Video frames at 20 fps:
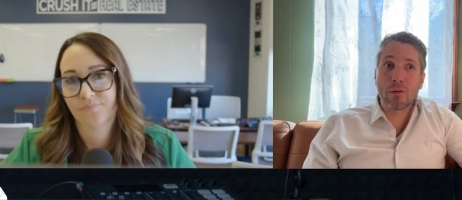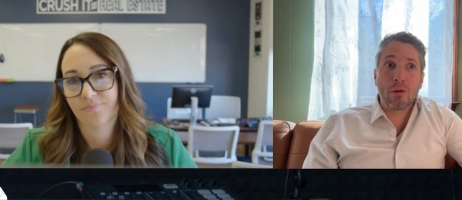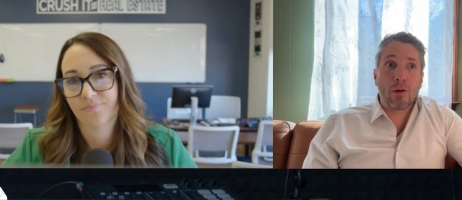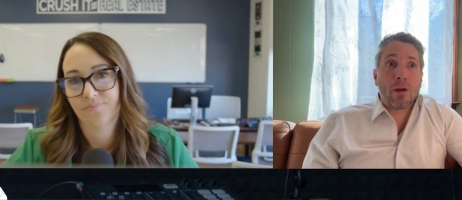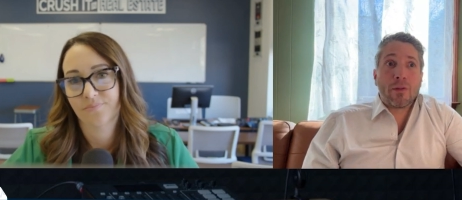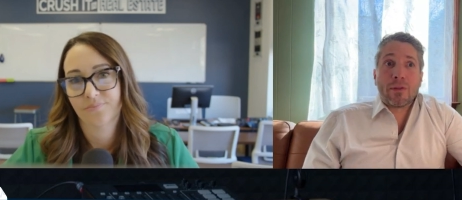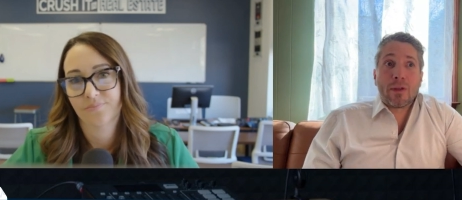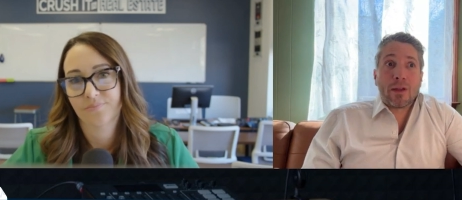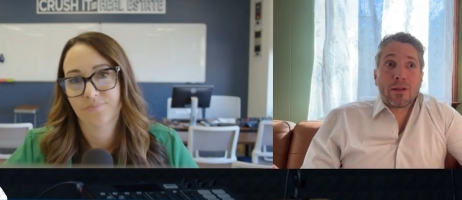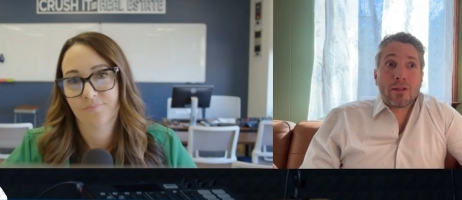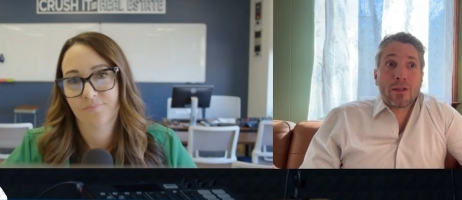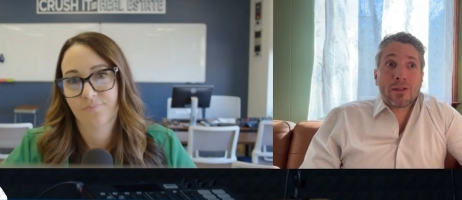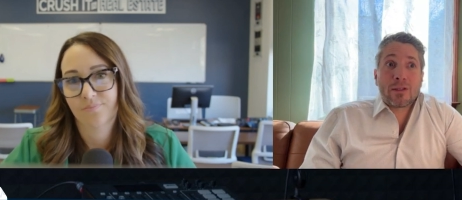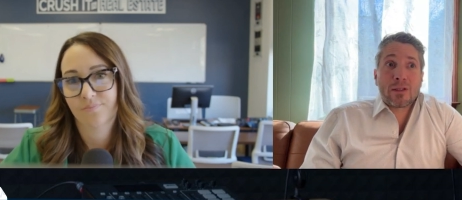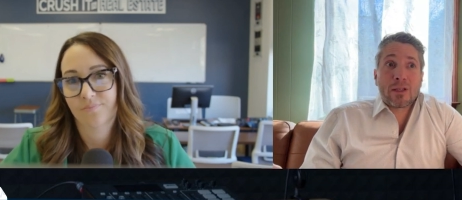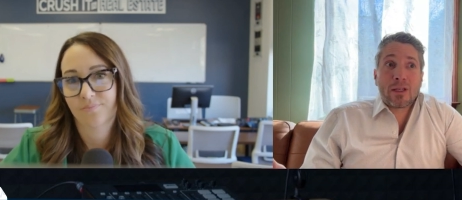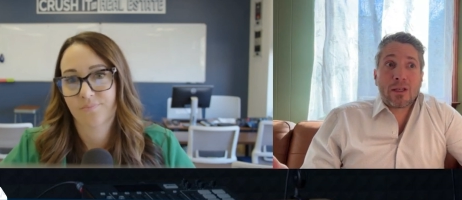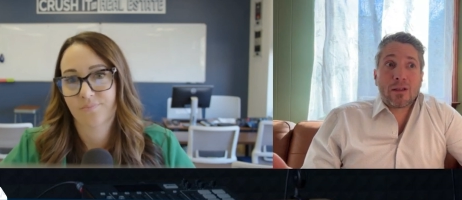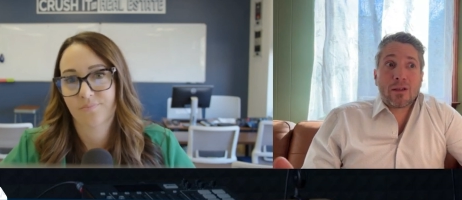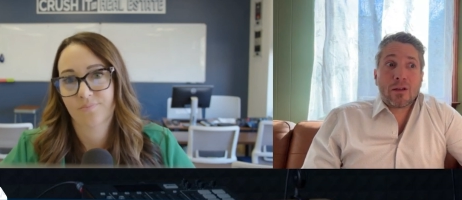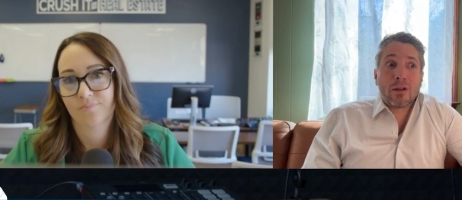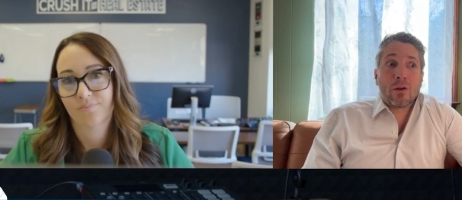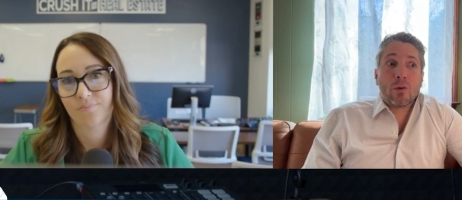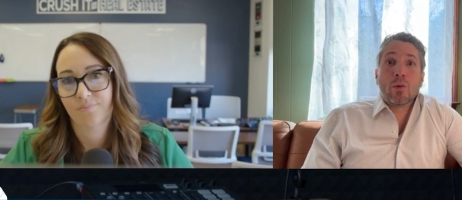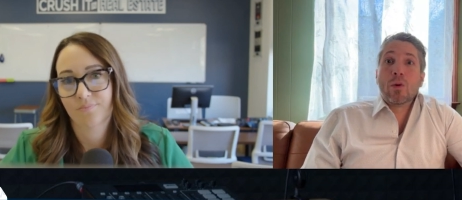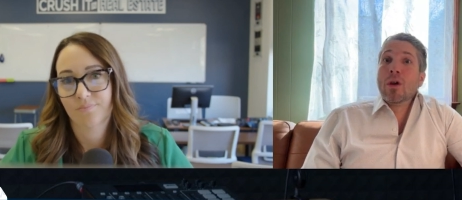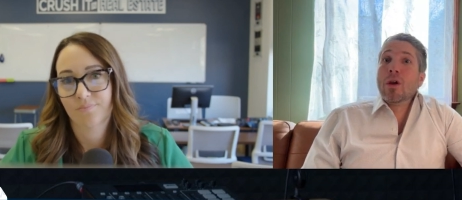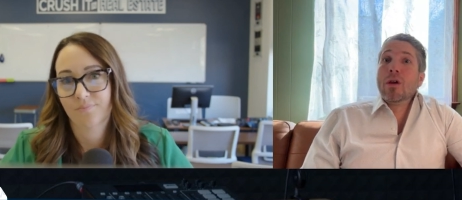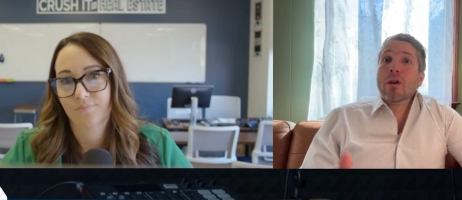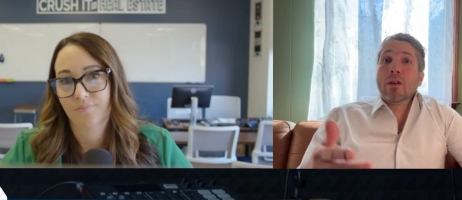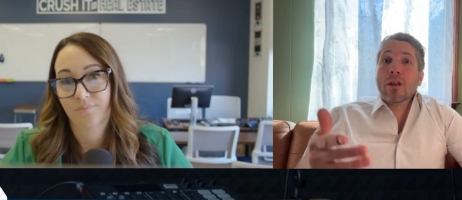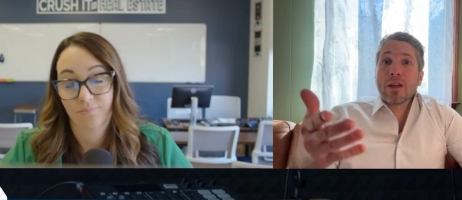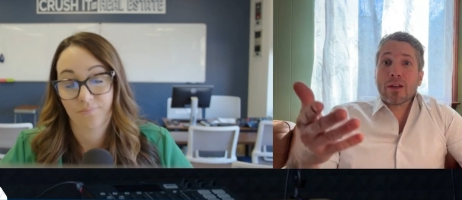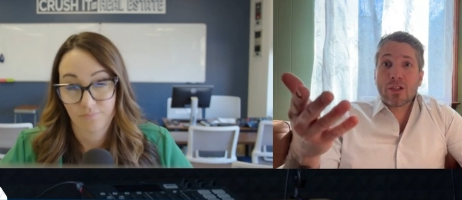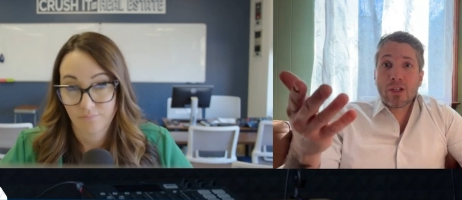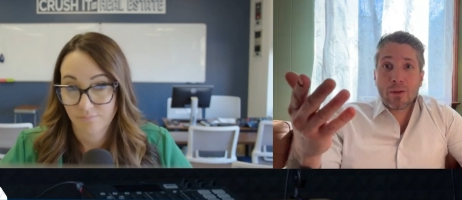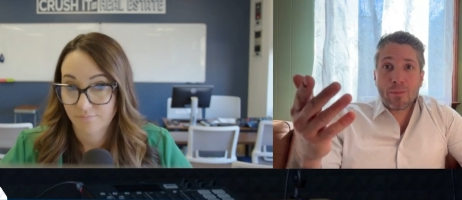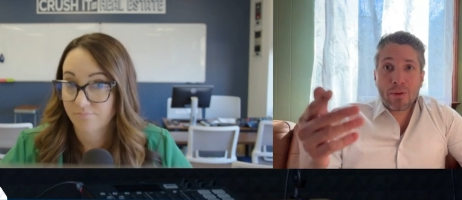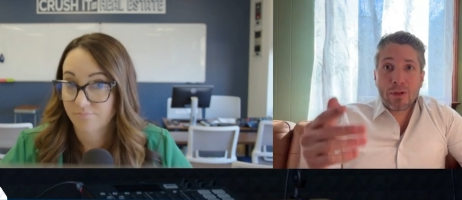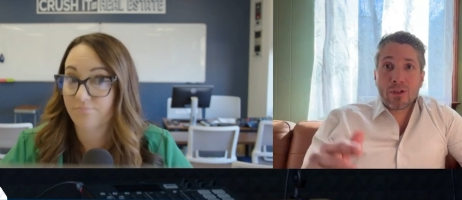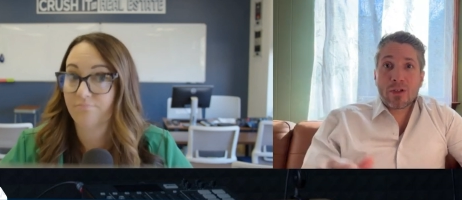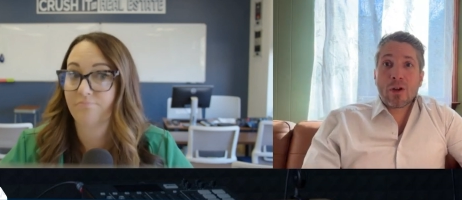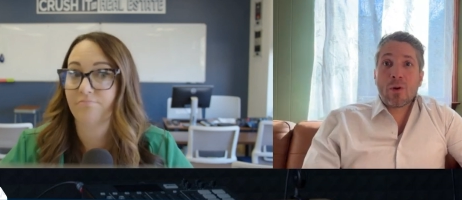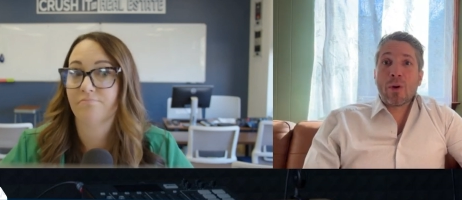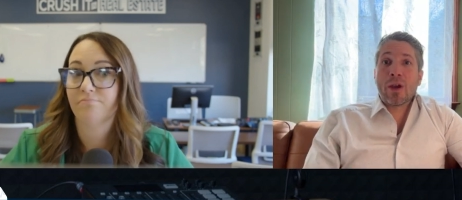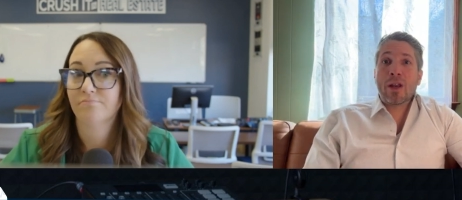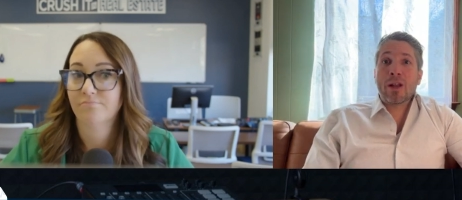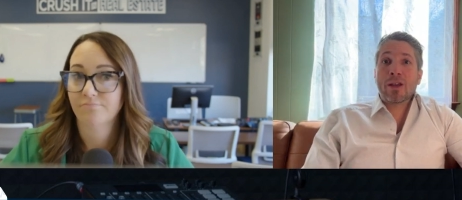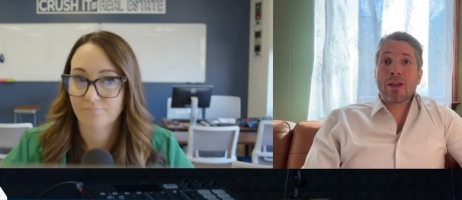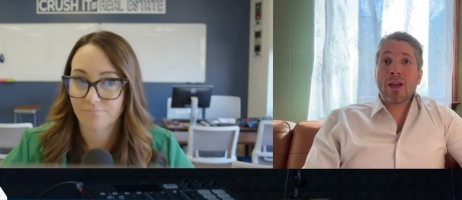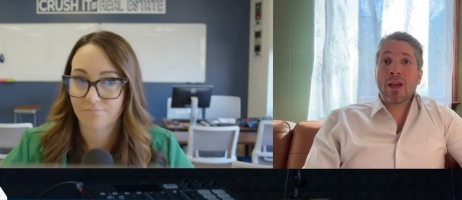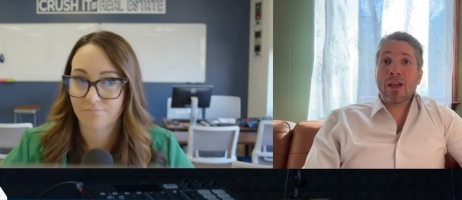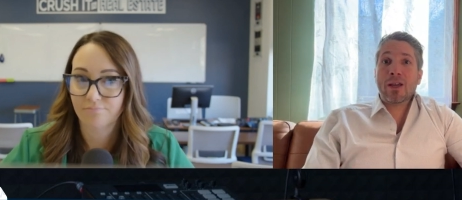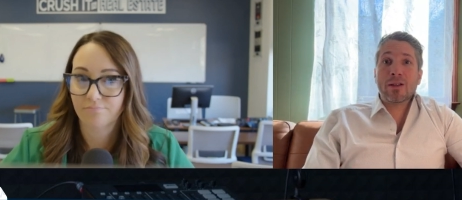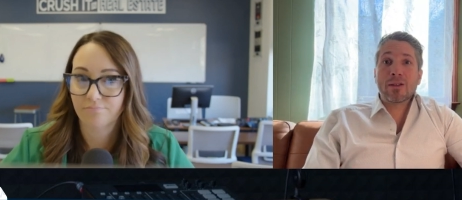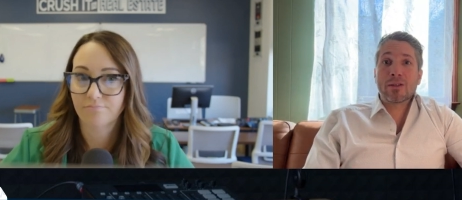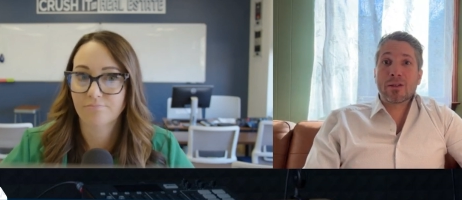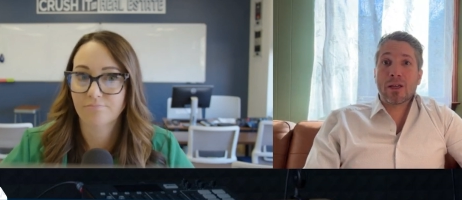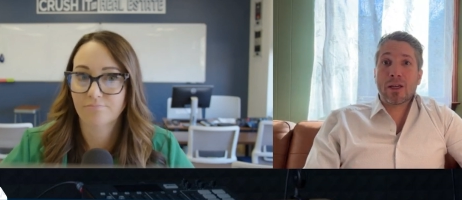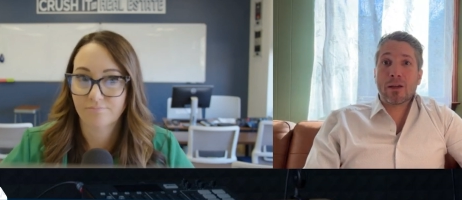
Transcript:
Speaker 1: authenticity. You know, like Chip and Joanna Gaines.